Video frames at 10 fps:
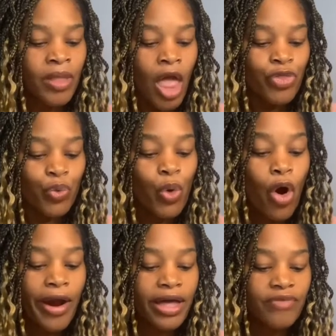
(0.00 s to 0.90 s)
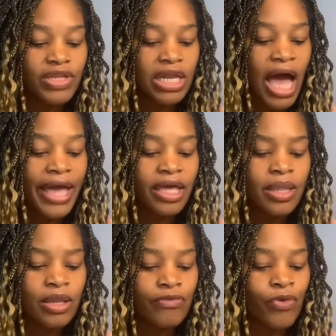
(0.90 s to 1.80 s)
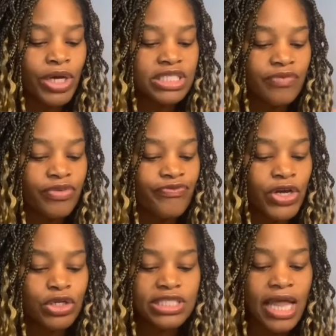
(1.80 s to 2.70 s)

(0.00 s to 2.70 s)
The roaring of the lion and the voice of the fierce